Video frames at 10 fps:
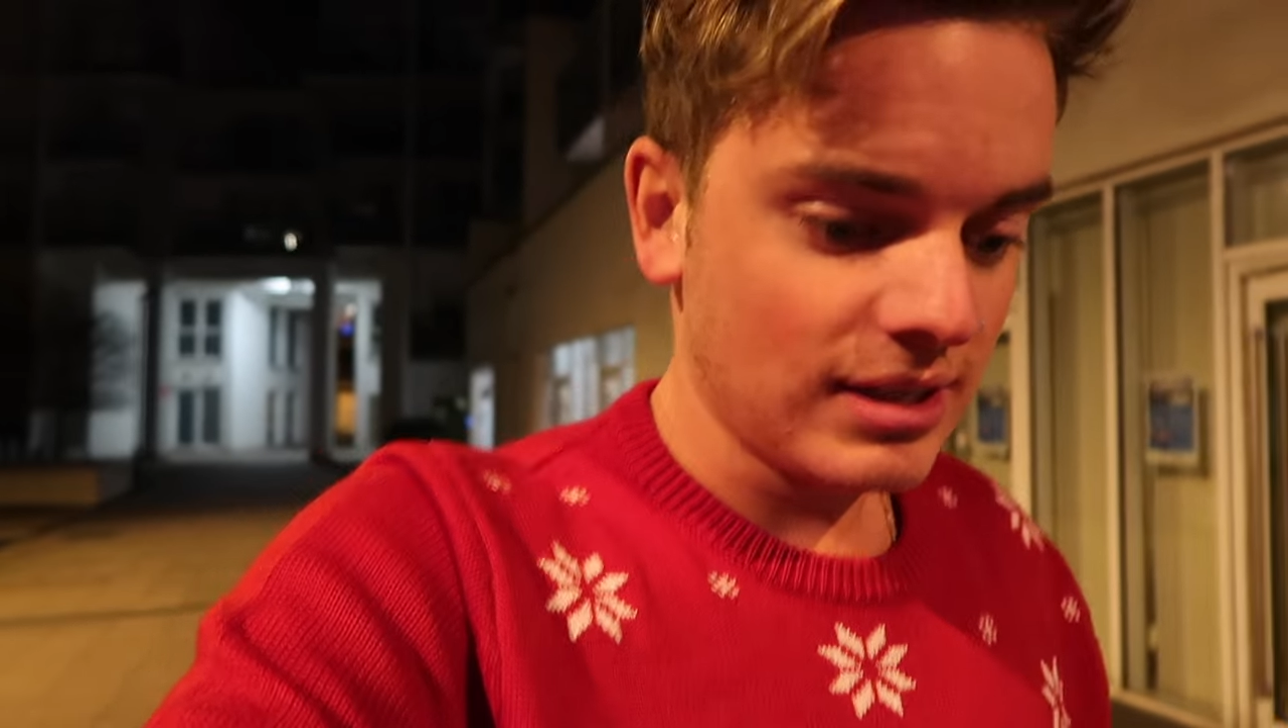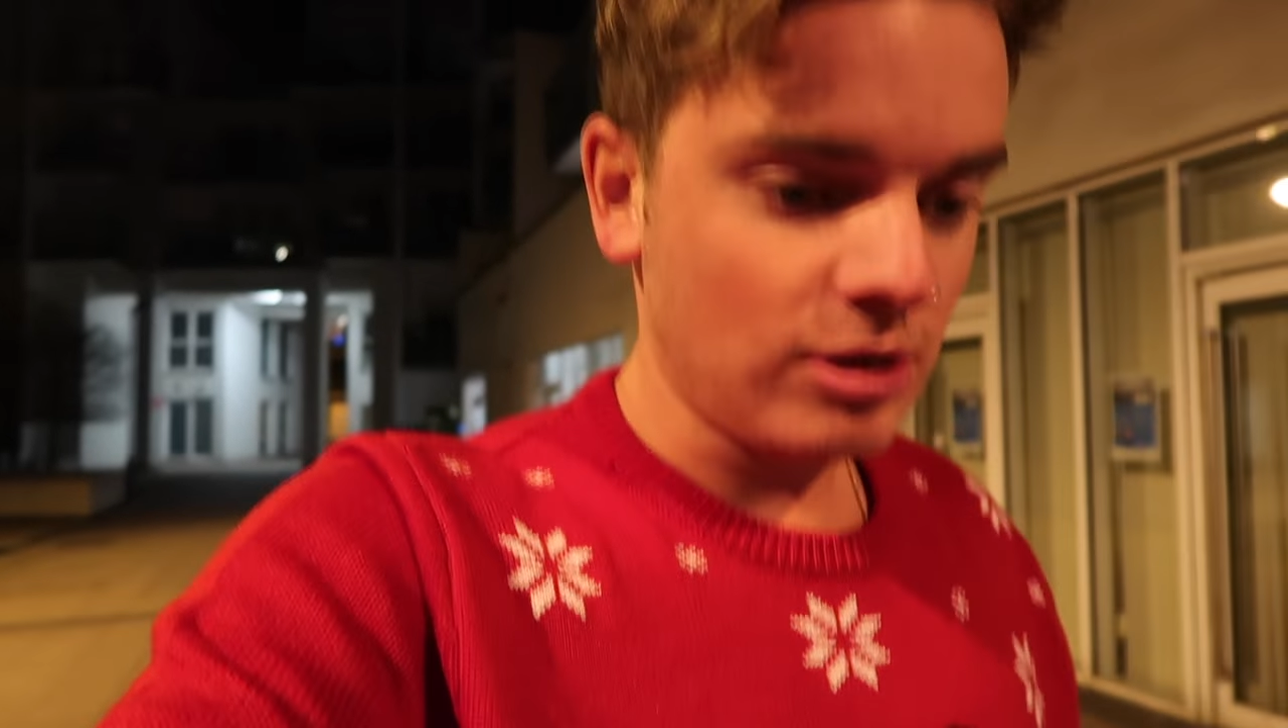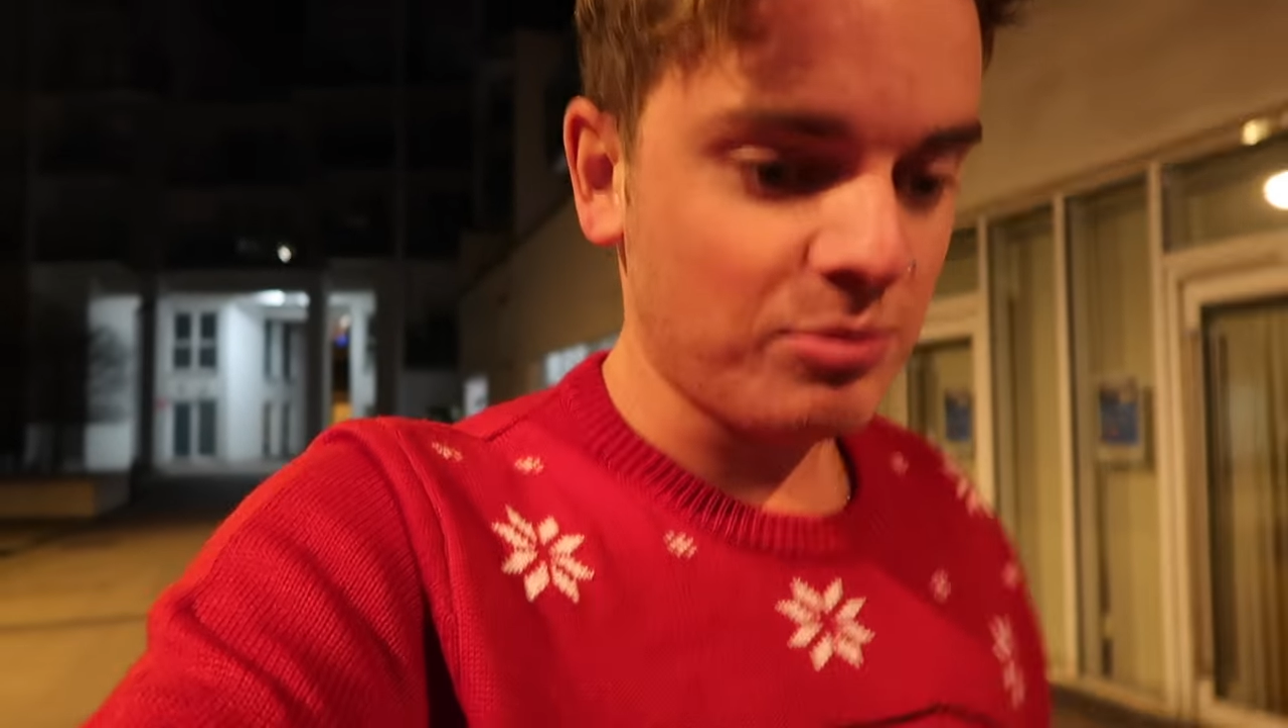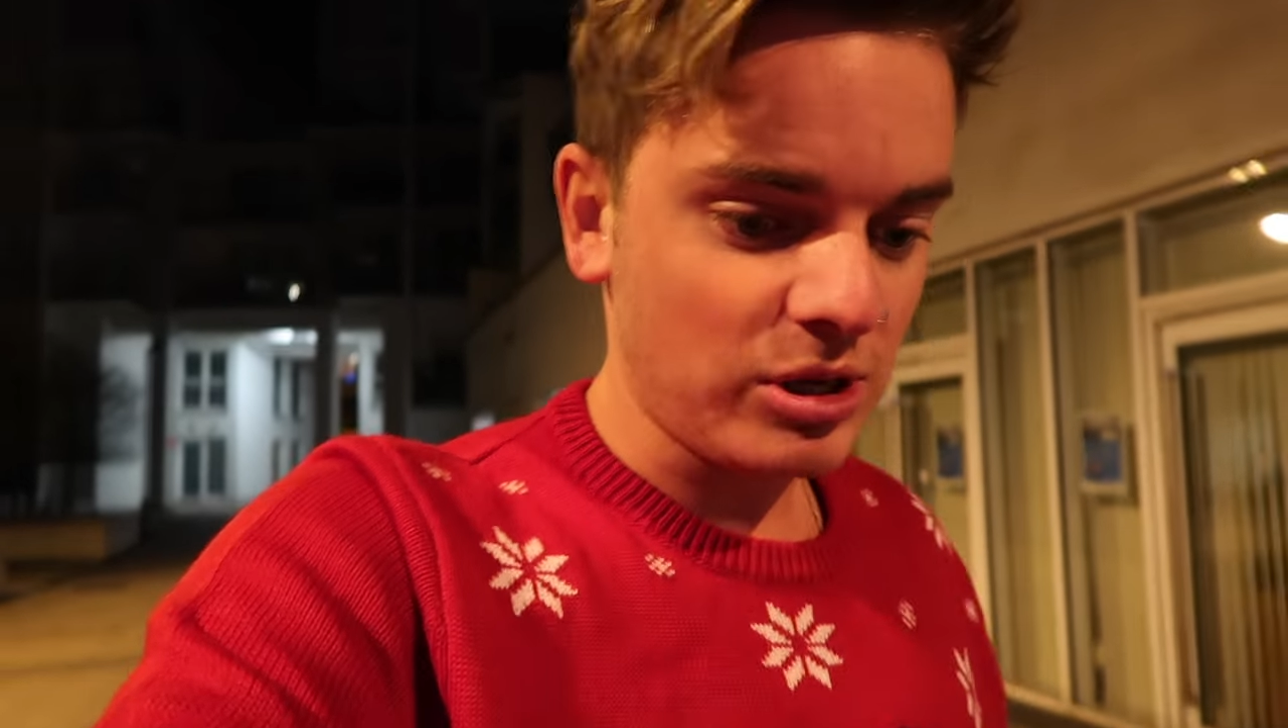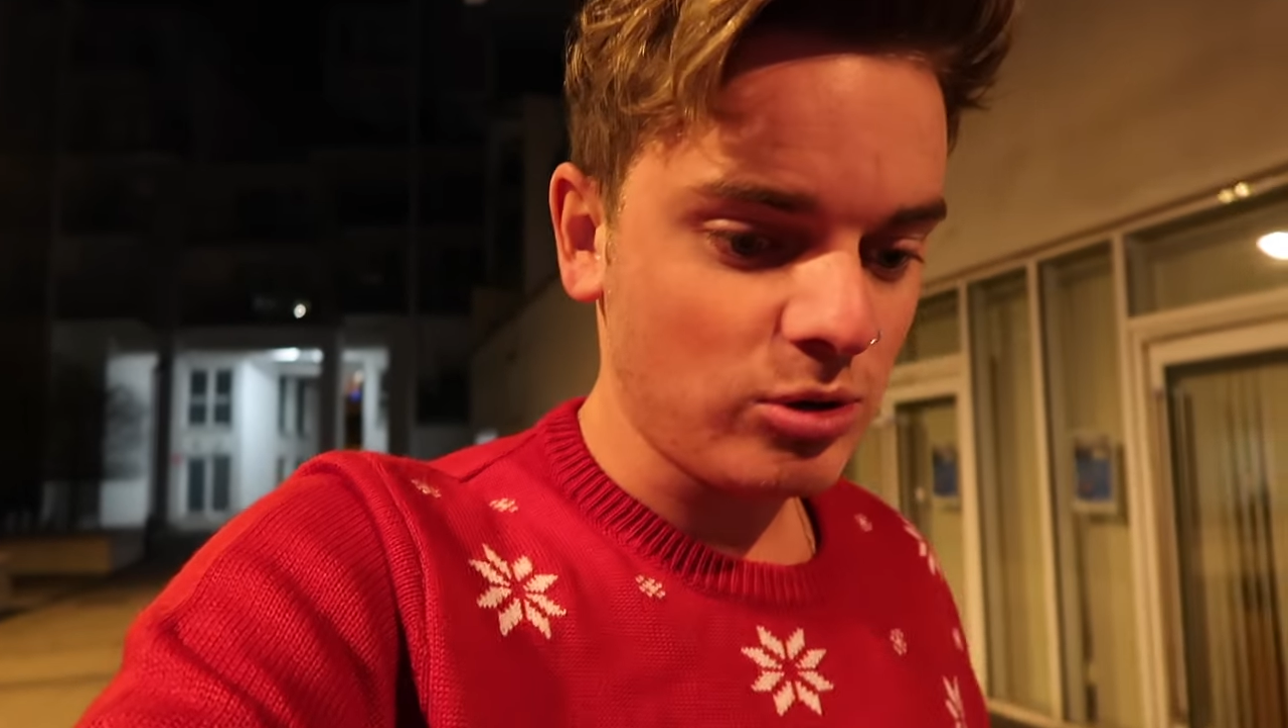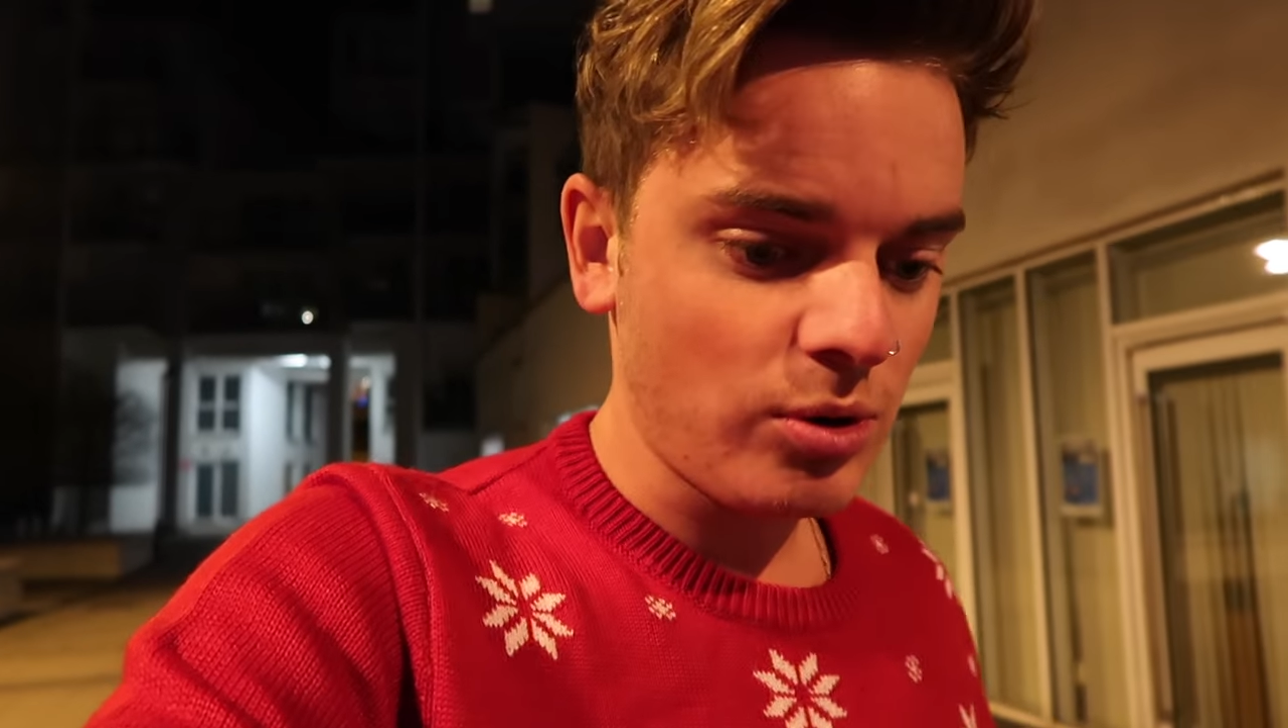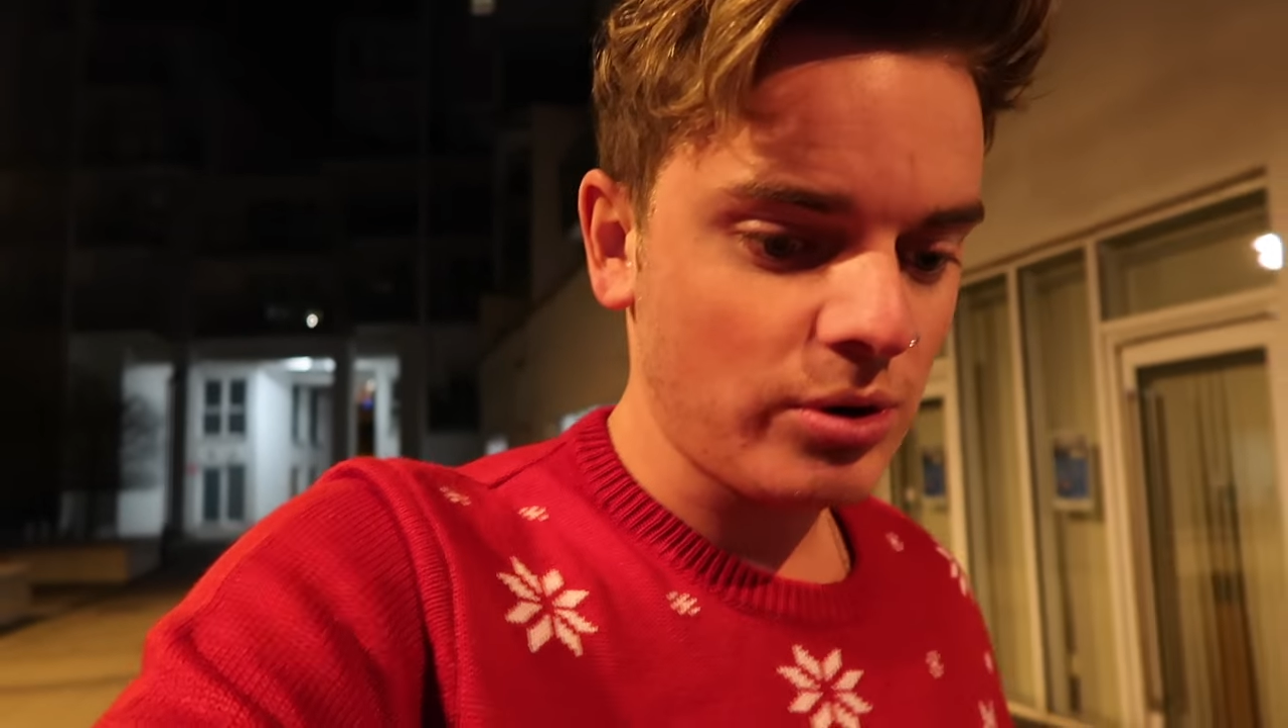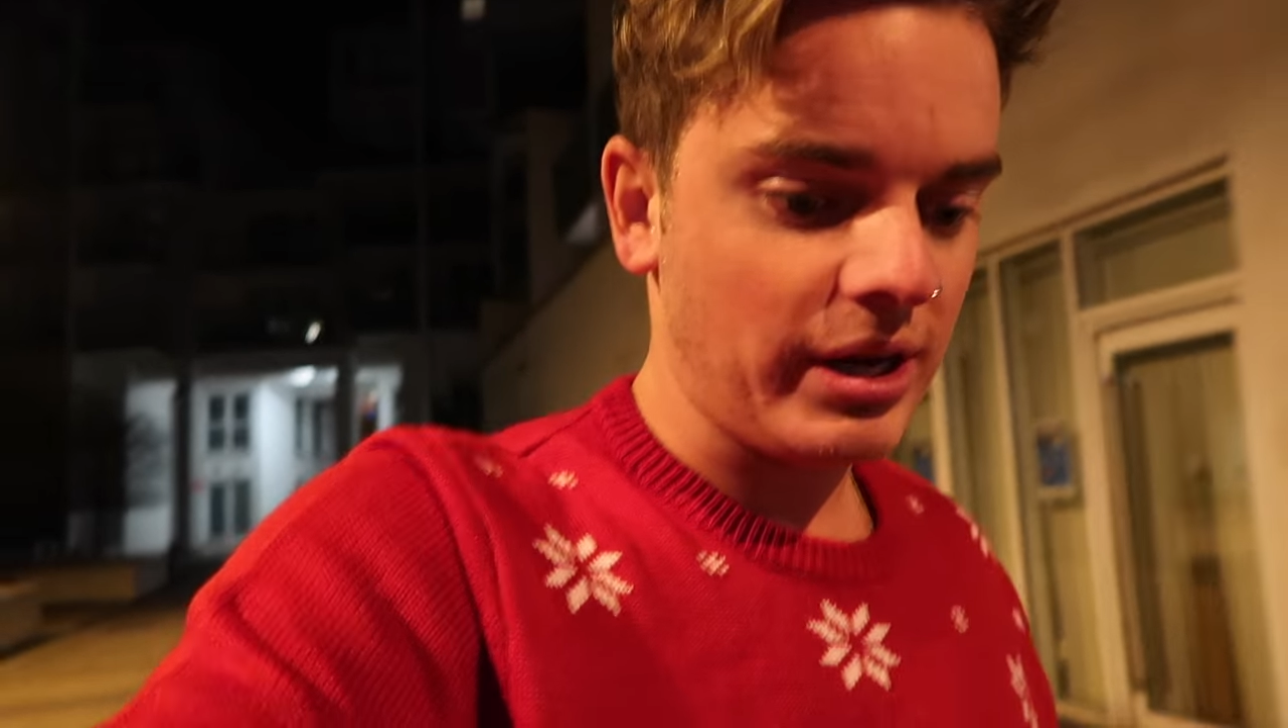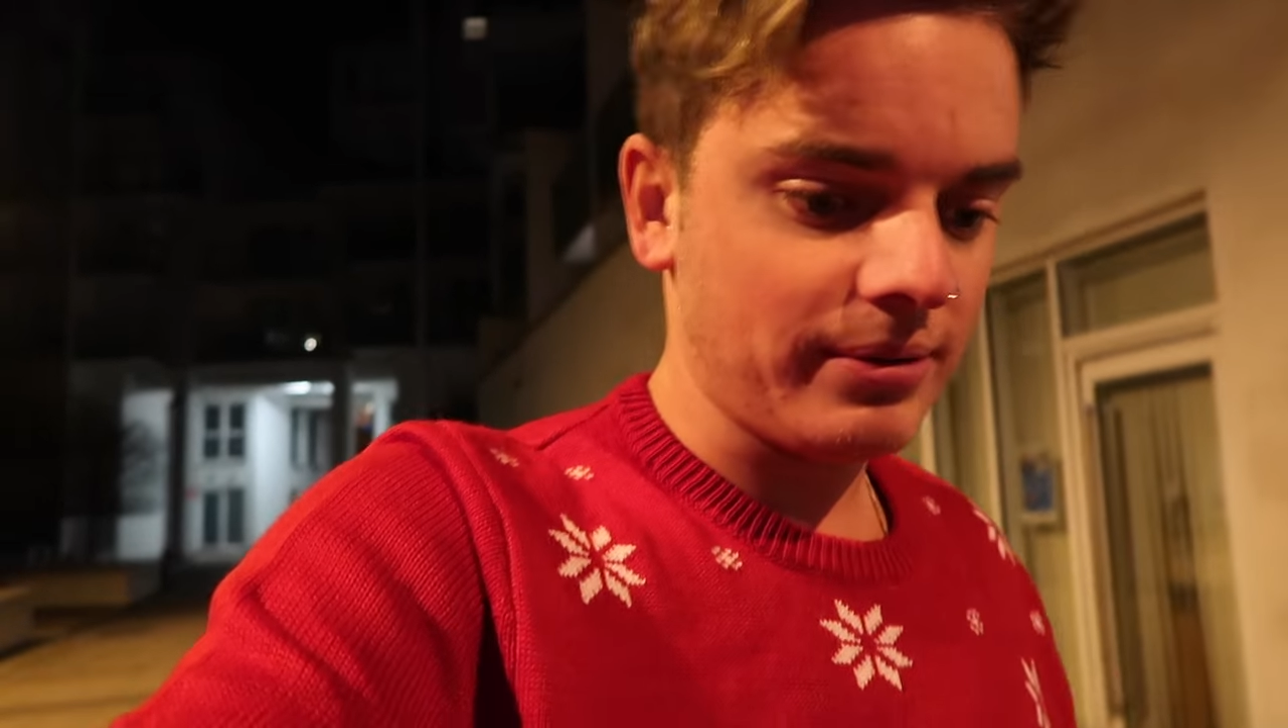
That'll be good, won't